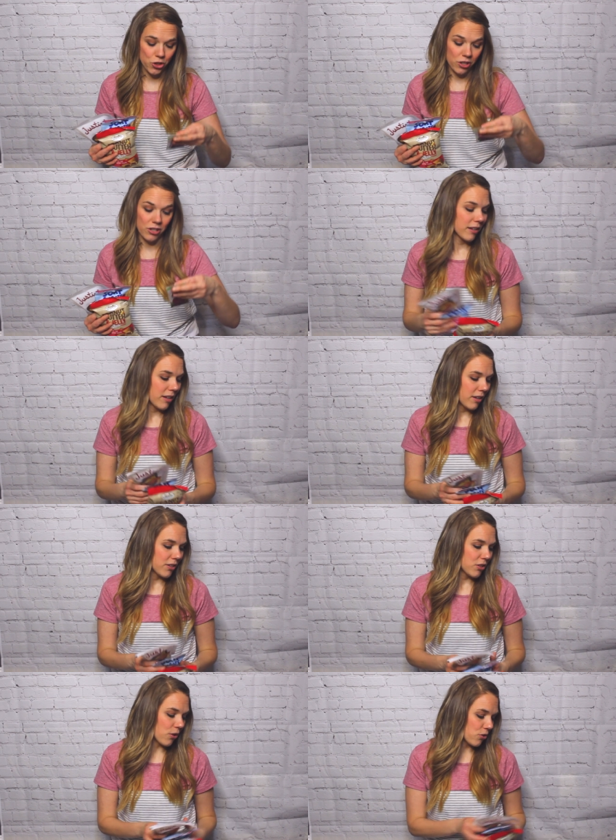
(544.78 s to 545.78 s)
sugars.
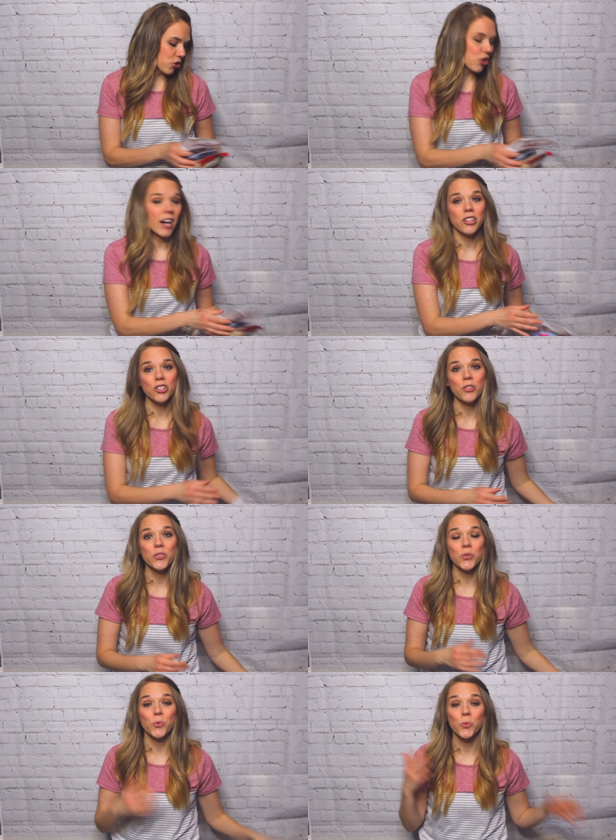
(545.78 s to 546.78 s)
So try to
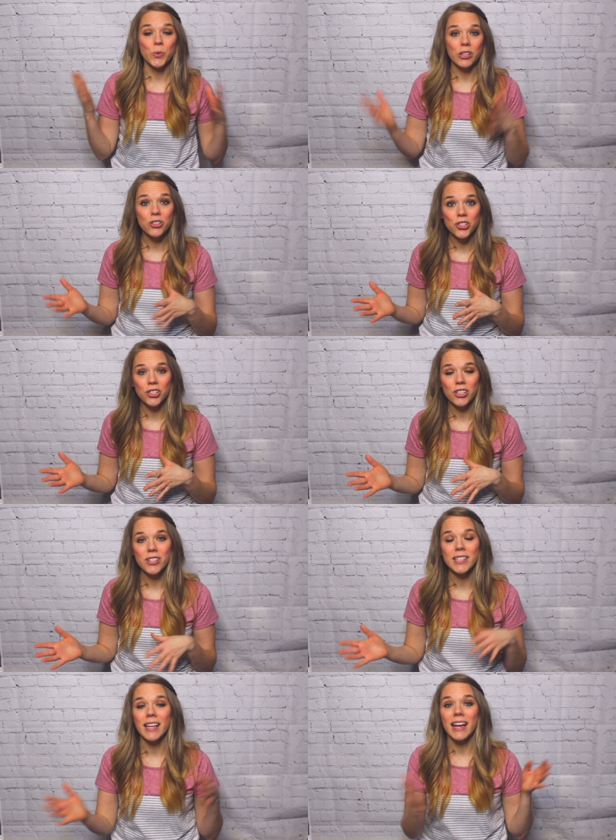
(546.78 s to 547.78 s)
choose real
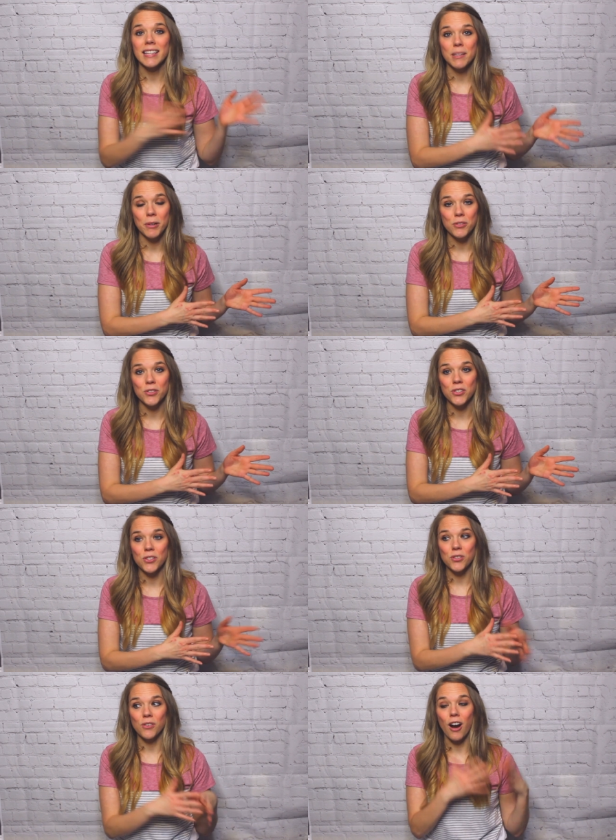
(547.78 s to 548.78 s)
sugars as opposed
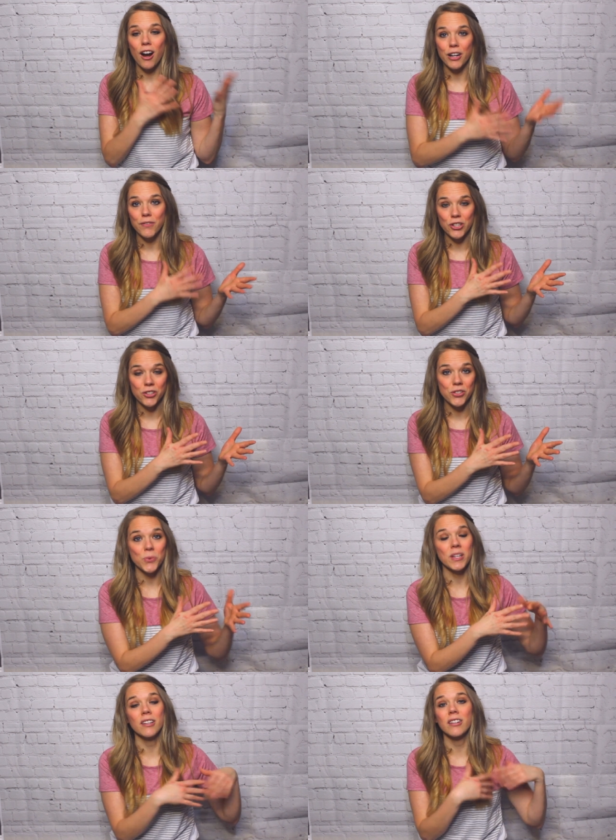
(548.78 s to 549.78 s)
to artificial
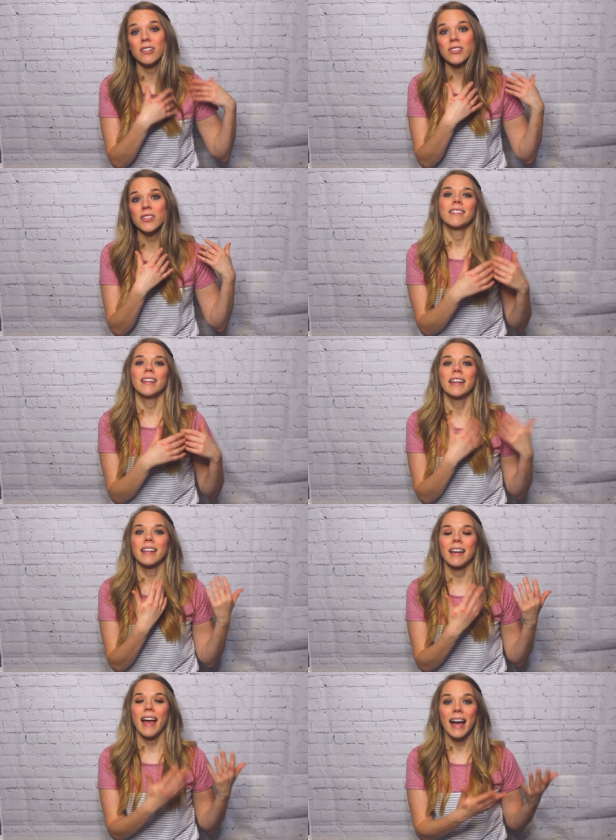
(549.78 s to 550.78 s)
sweeteners
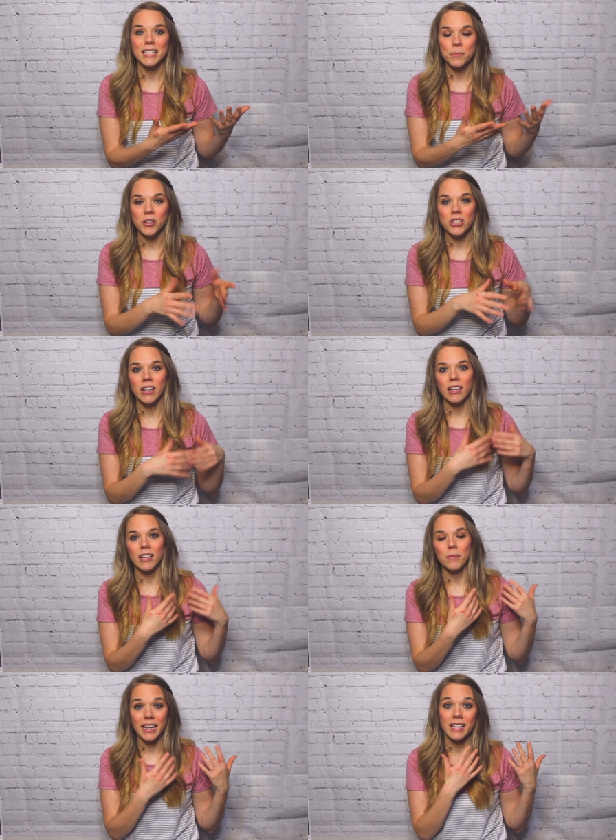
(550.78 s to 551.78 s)
like
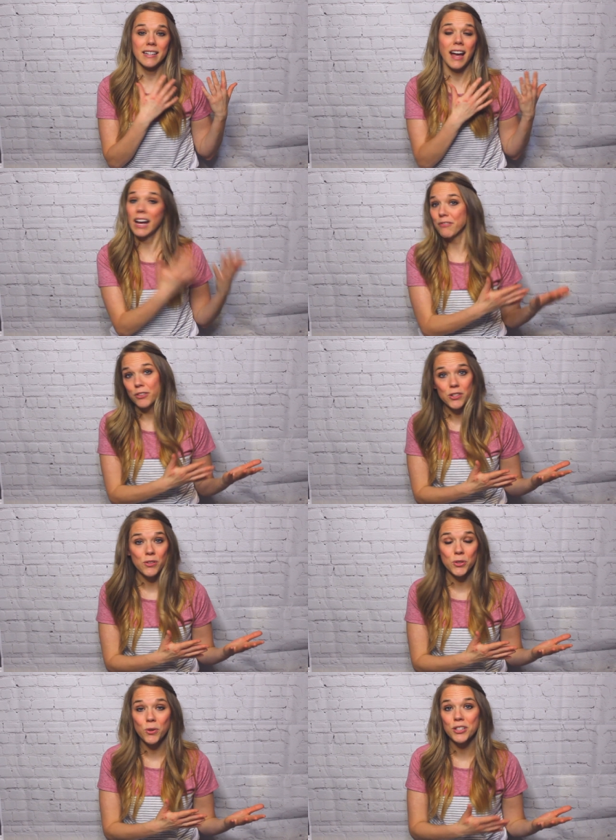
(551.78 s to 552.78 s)
aspartame, and high
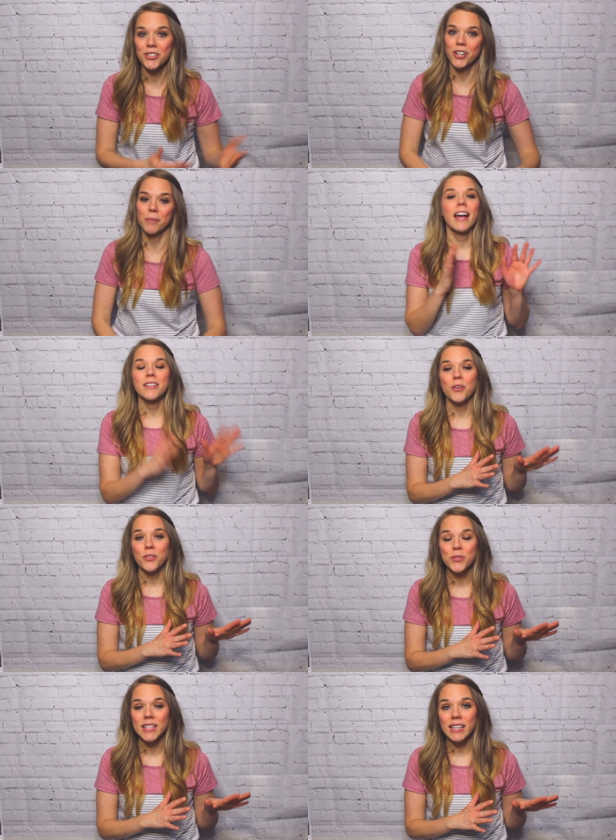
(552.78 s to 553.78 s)
fructose corn syrup. I know
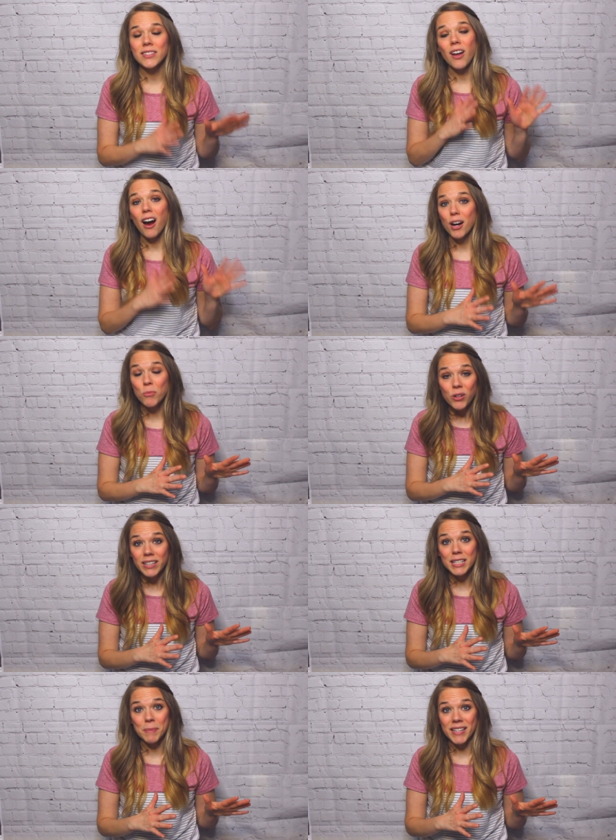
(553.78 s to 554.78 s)
those things are more
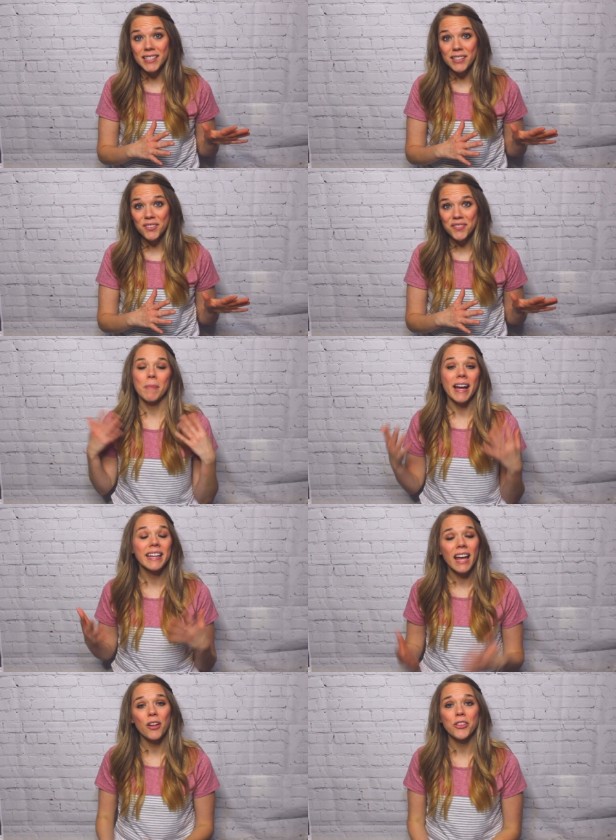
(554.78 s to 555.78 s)
expensive.
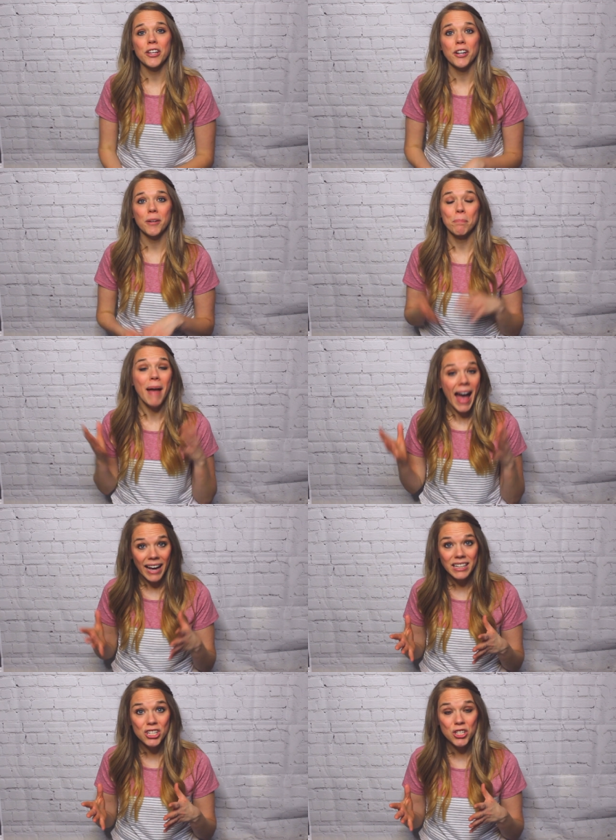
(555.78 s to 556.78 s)
Buying healthier
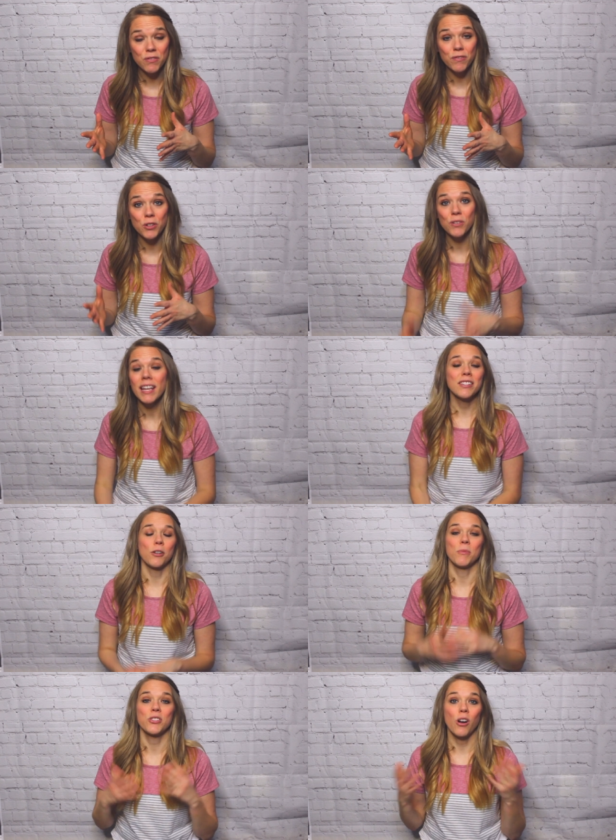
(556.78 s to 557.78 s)
packaged food is
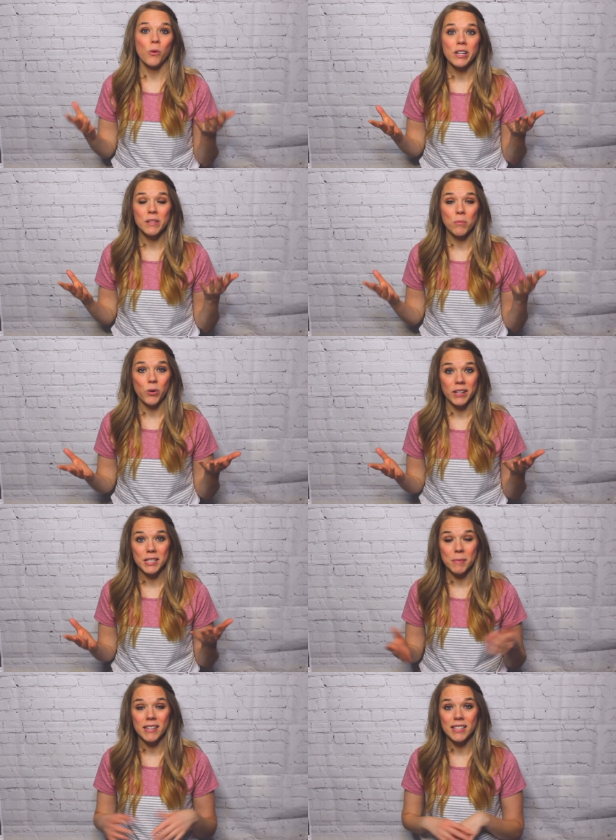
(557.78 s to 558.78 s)
almost always more
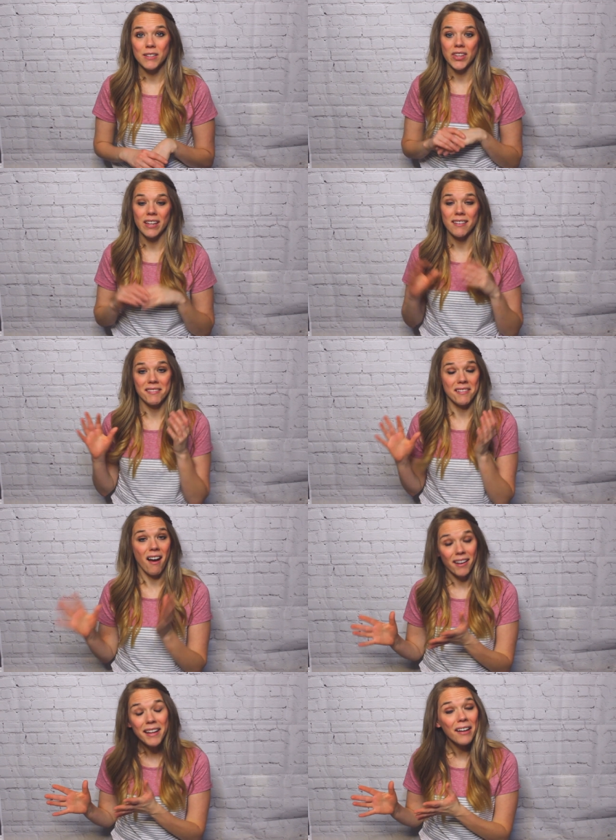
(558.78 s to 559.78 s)
expensive than
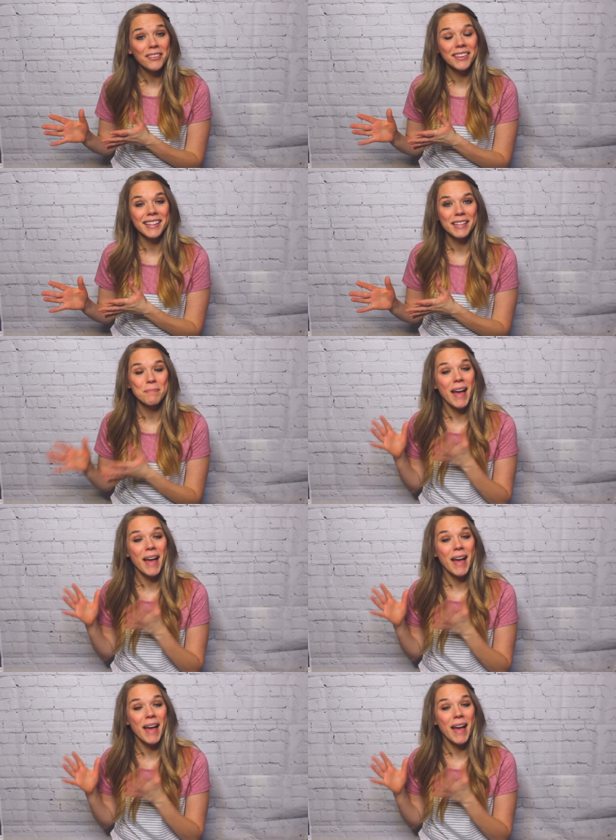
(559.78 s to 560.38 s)
non healthy